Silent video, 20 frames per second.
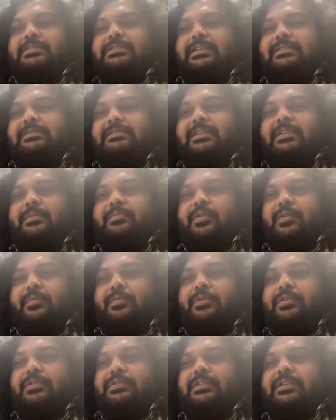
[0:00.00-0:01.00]
judge the
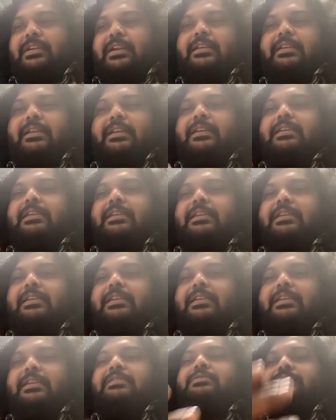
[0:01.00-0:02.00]
proportion until unless you
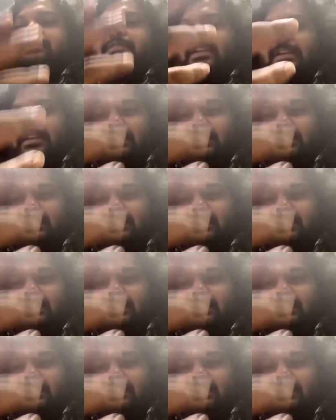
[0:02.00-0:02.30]
see it in